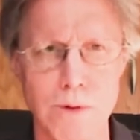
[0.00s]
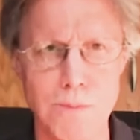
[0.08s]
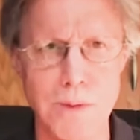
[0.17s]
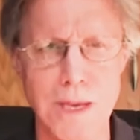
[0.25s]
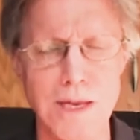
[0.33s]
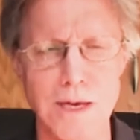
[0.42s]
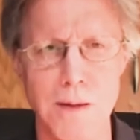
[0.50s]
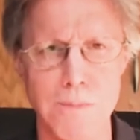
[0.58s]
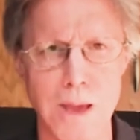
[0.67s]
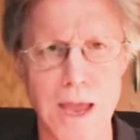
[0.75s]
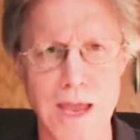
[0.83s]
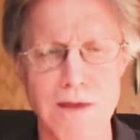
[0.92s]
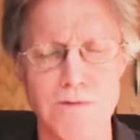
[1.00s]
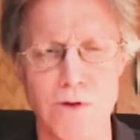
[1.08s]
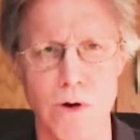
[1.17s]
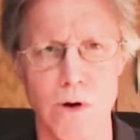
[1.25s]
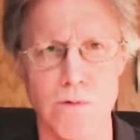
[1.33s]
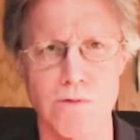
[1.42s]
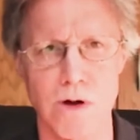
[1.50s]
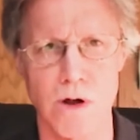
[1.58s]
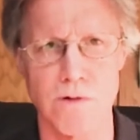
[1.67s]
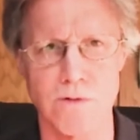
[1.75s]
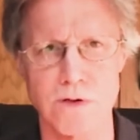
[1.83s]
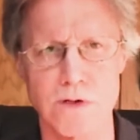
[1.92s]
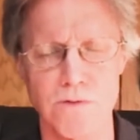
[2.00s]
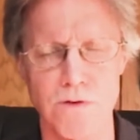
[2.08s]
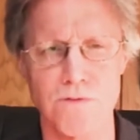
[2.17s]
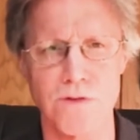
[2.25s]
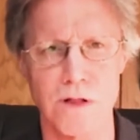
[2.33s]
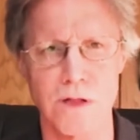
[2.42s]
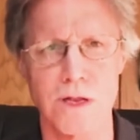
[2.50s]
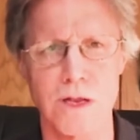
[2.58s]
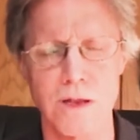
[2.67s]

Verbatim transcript: repeat a behavior over and over to fulfill a,